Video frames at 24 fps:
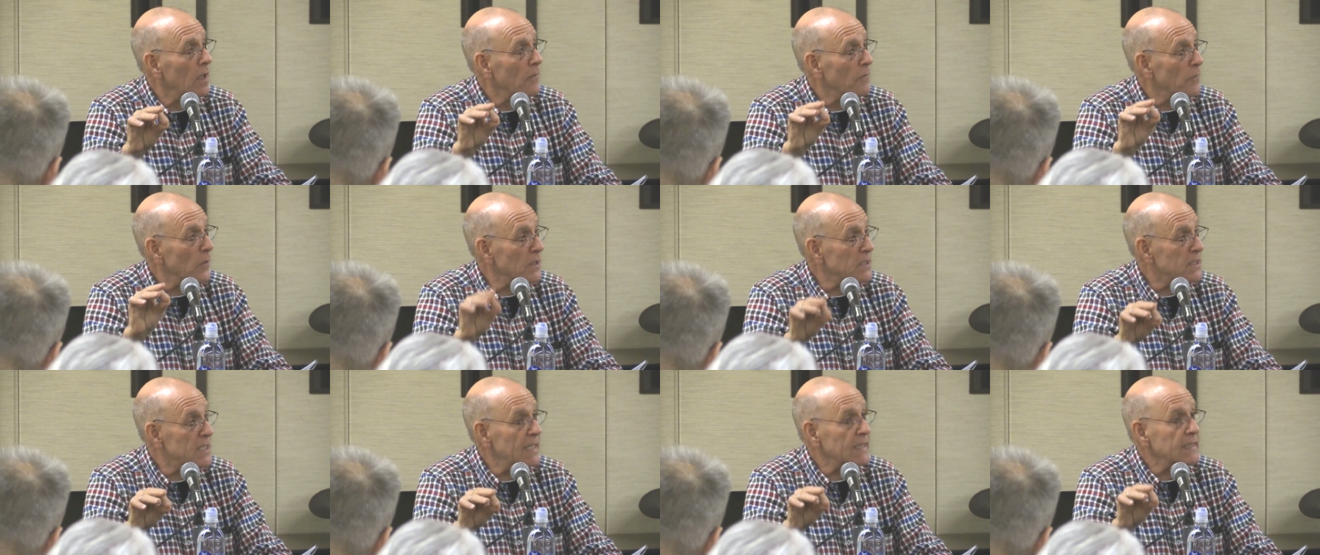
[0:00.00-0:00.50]

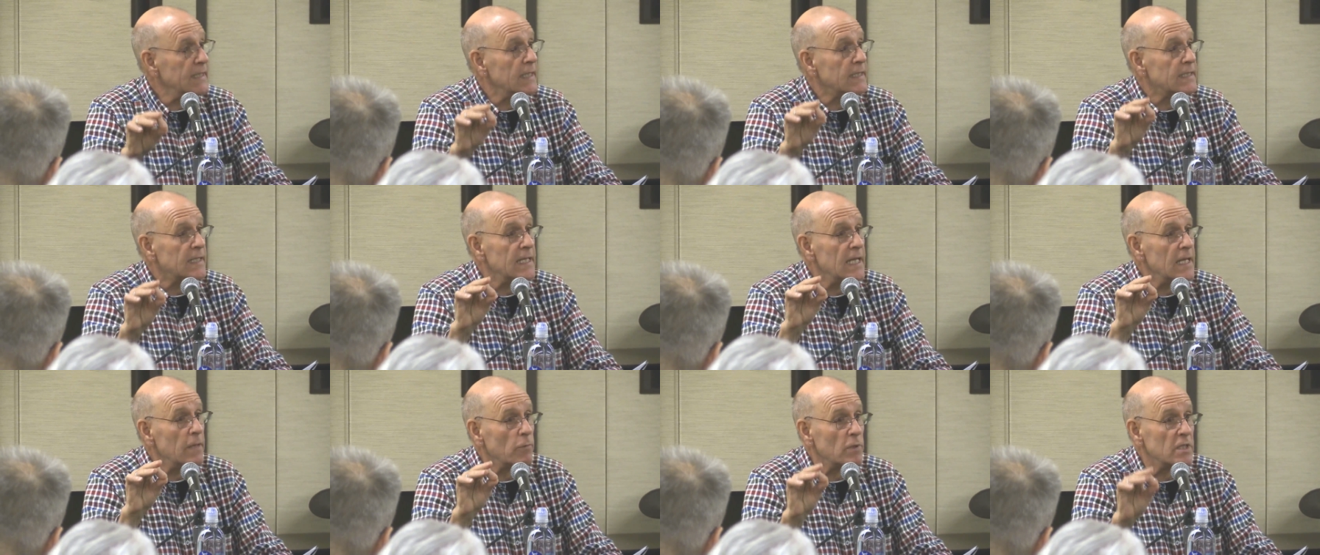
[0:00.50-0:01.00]
for
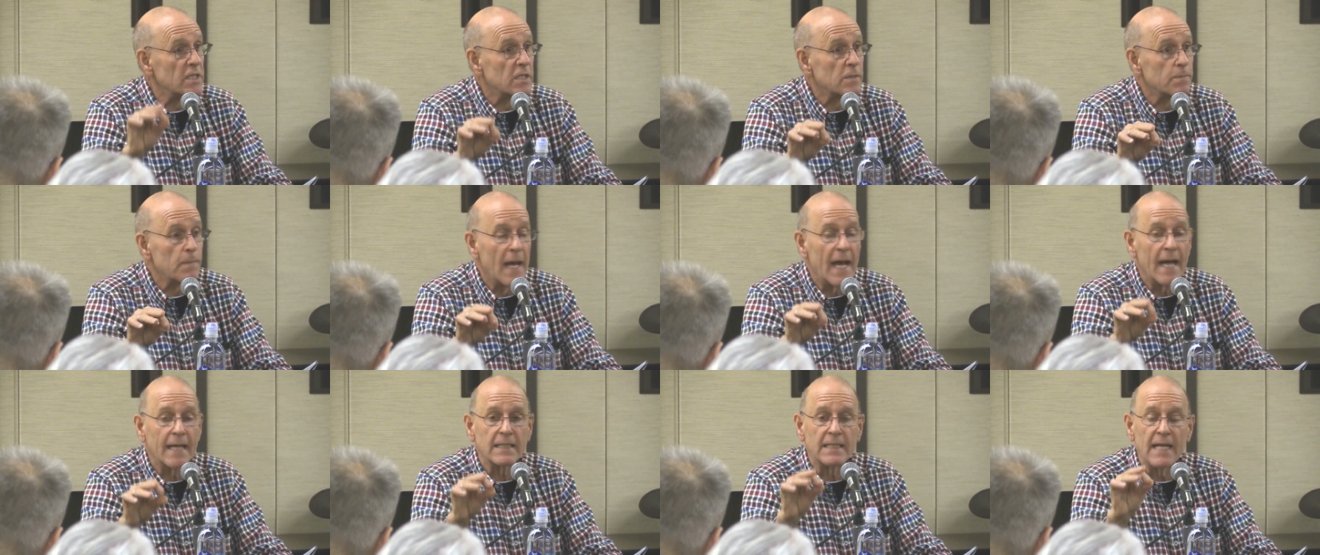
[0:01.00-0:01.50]
dignity,
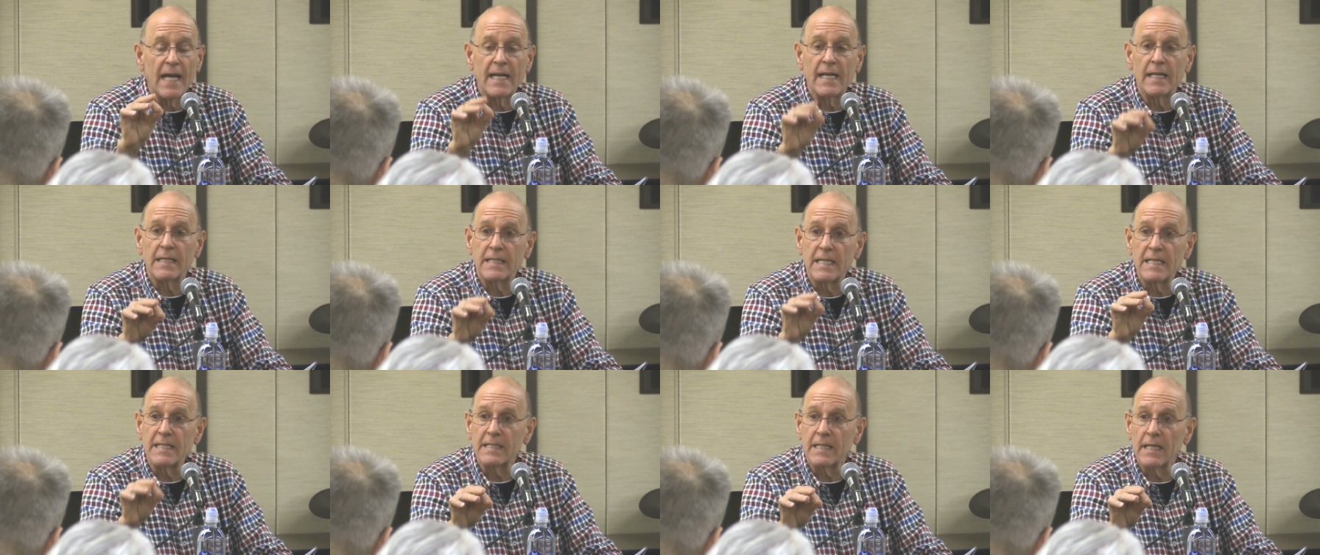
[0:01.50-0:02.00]
respect, and
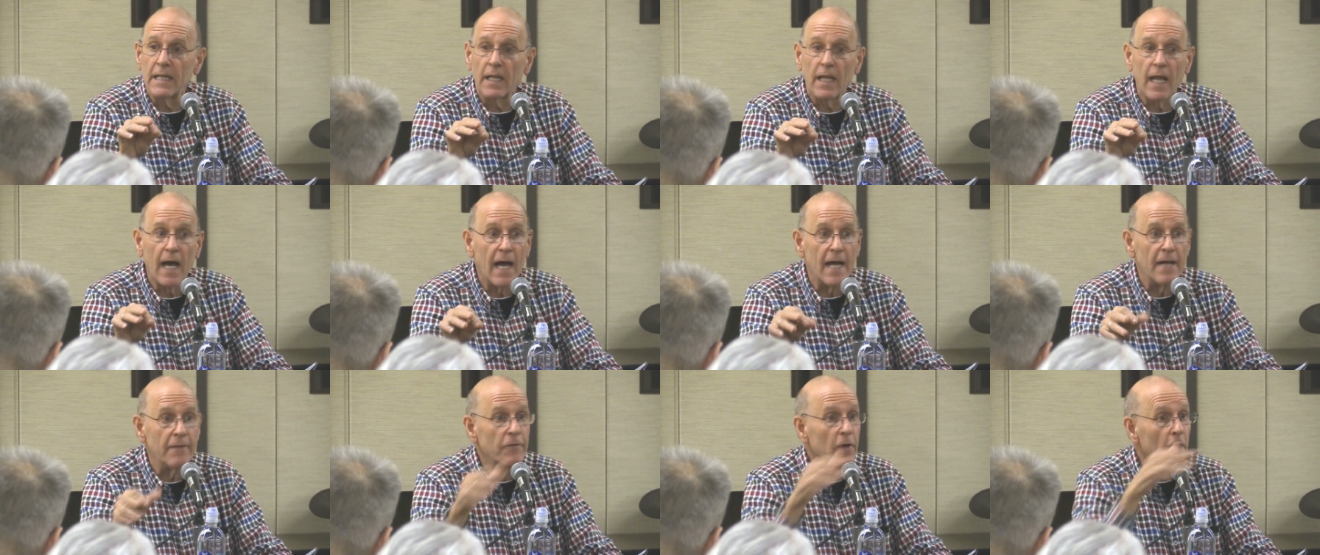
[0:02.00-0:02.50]
a decent
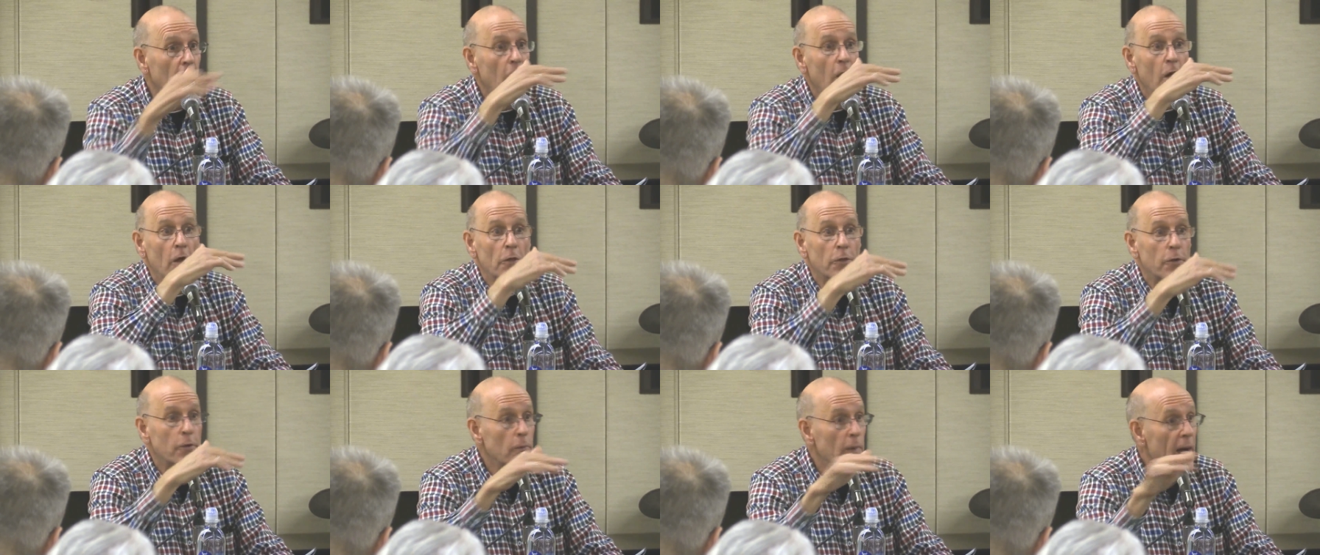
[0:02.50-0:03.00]
life
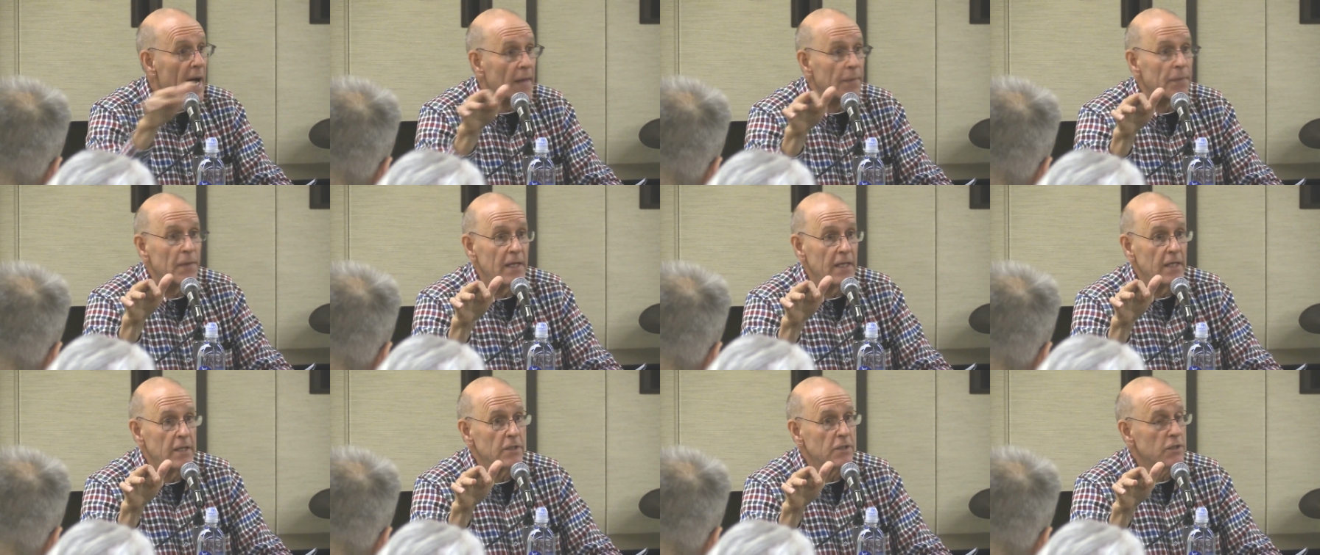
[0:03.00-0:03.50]

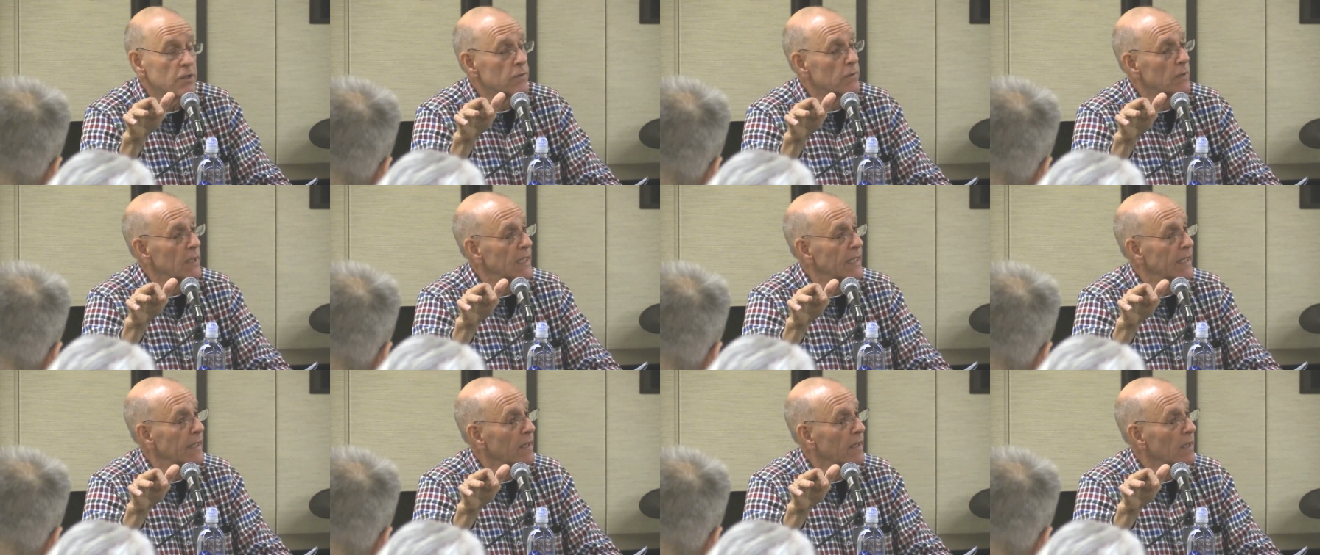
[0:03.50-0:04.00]
throughout the
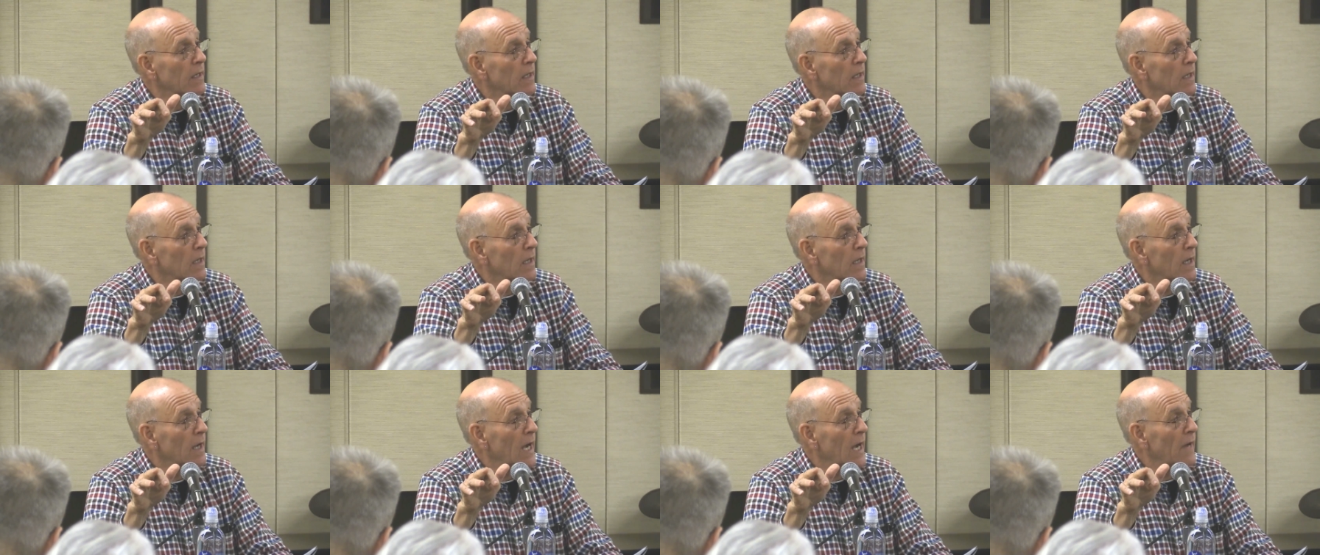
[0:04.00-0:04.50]
history
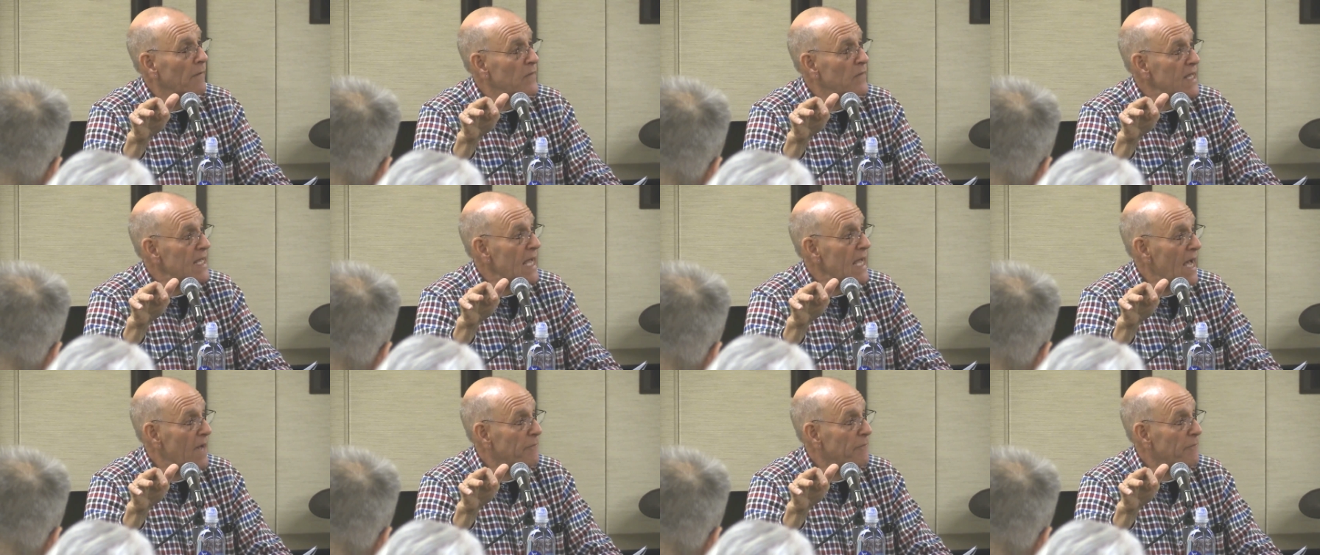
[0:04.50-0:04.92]
of the